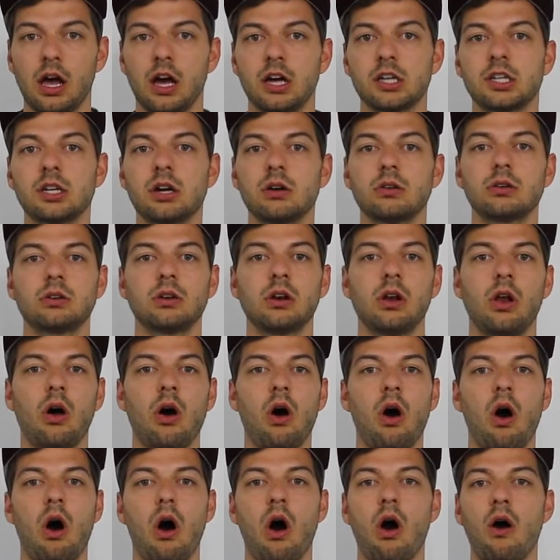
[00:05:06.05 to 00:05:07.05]
a
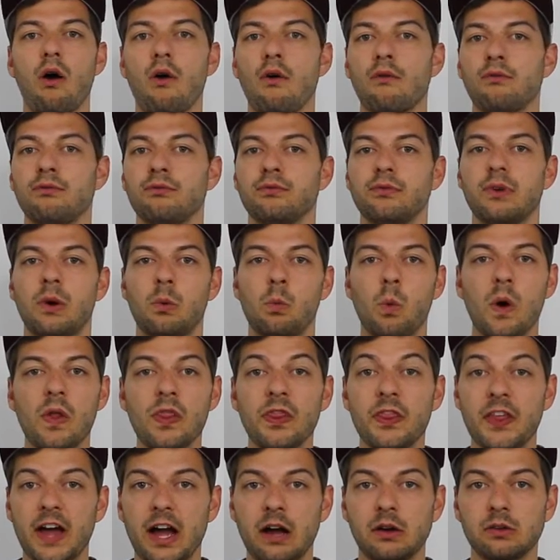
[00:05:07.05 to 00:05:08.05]
total of
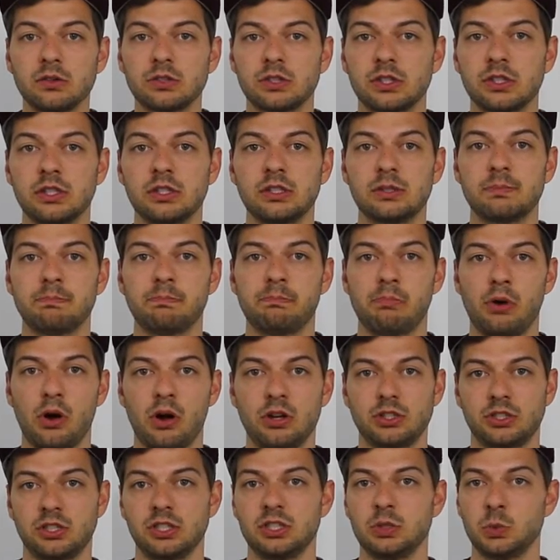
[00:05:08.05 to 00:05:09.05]
1,000
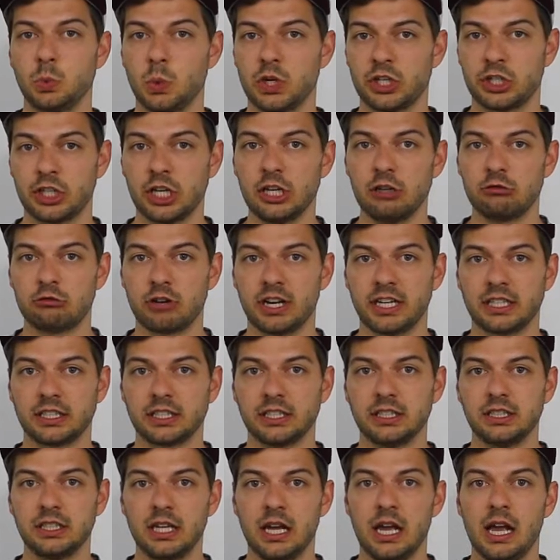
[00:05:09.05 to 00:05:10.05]
purchases were
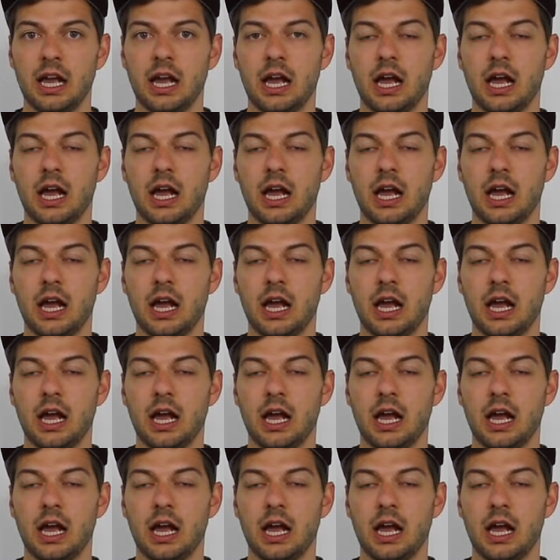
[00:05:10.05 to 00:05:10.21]
generated